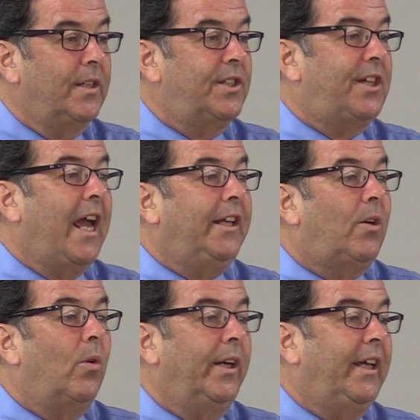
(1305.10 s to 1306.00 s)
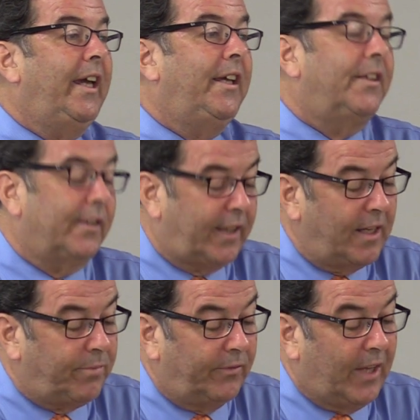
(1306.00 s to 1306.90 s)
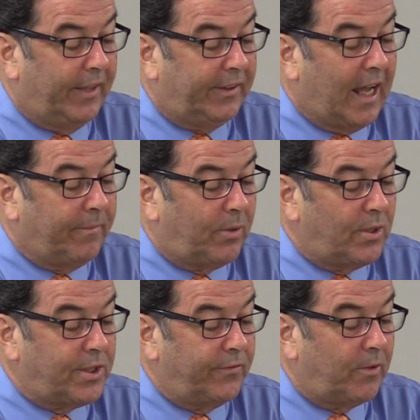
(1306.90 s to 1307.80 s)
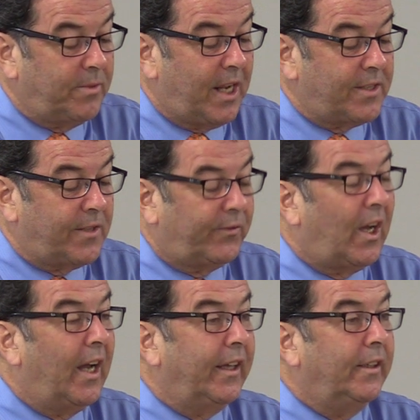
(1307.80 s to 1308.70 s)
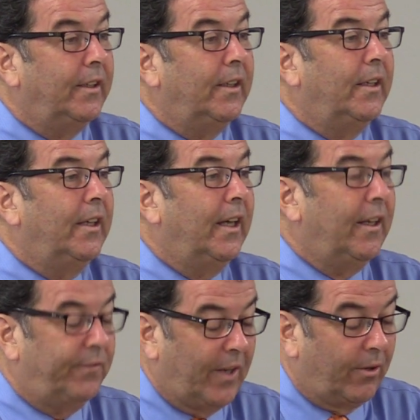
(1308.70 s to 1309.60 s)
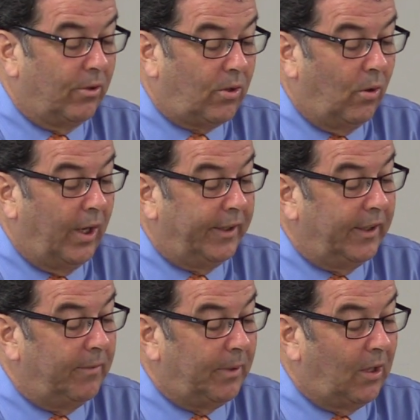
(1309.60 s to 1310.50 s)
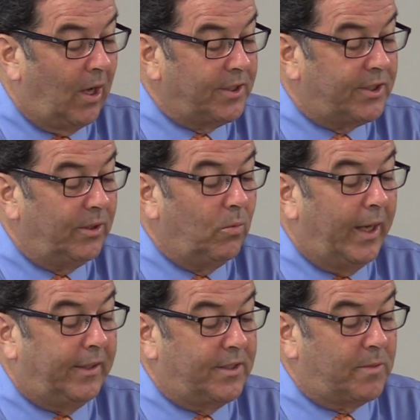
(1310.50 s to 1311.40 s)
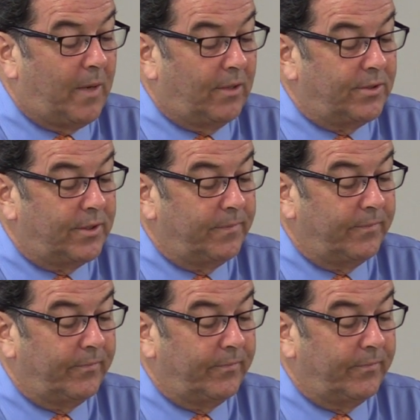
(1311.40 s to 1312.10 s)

State court either can prevent that person from testifying. In federal court, it belongs to the witness spouse.